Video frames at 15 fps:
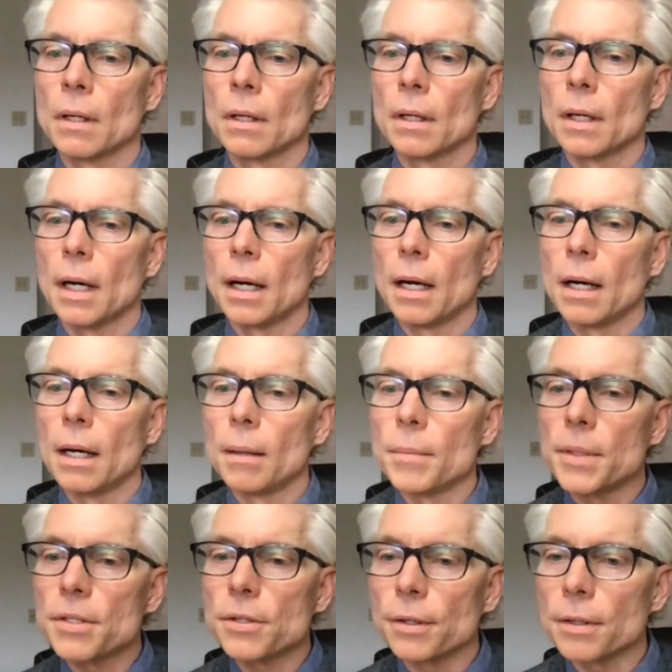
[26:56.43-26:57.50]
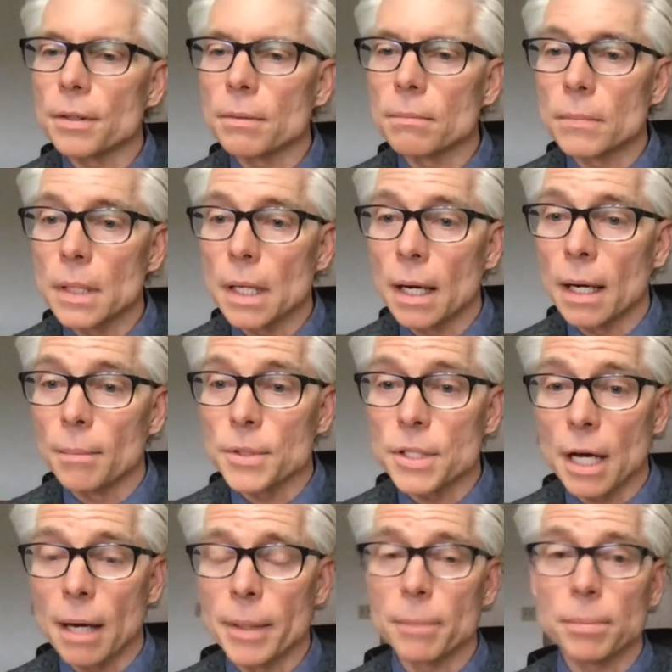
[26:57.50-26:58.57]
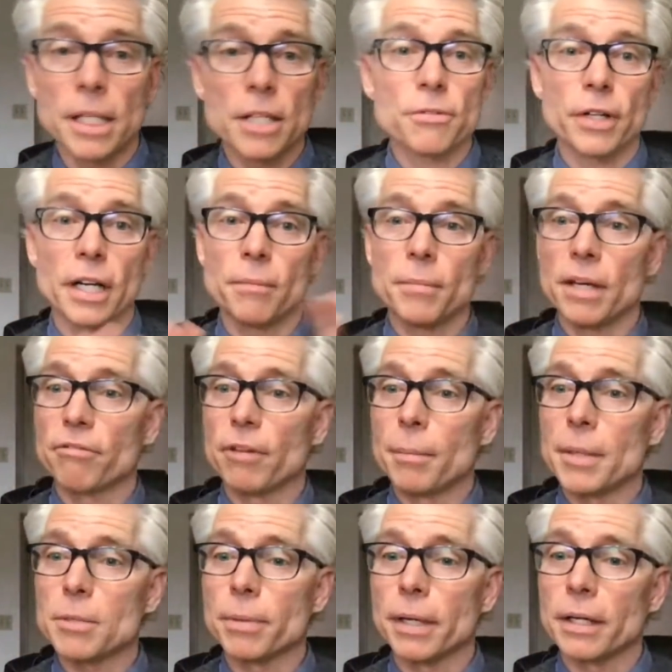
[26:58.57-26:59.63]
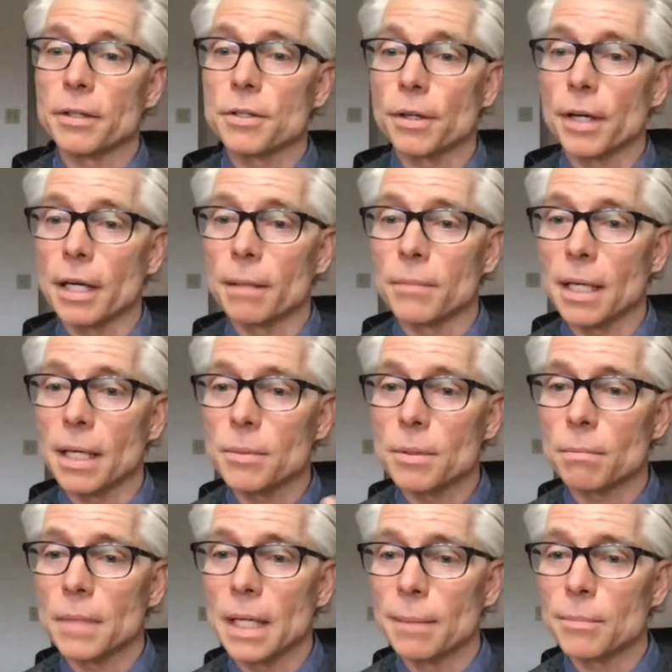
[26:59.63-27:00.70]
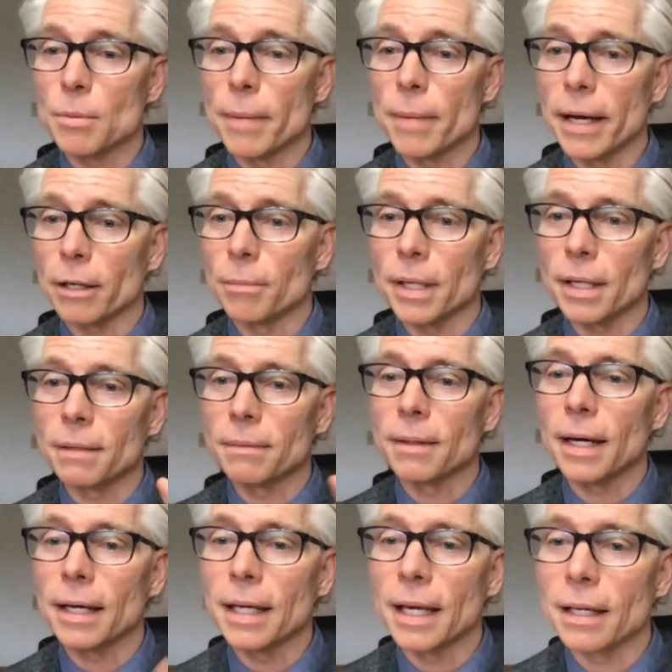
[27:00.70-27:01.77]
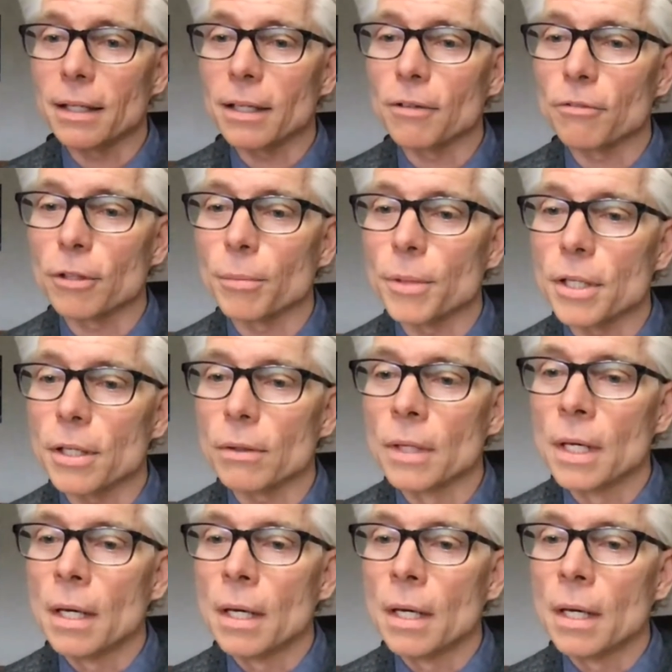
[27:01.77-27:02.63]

Mr. Dahman, please forgive me if I mispronounce your name. Names matter, but I can't confirm with you.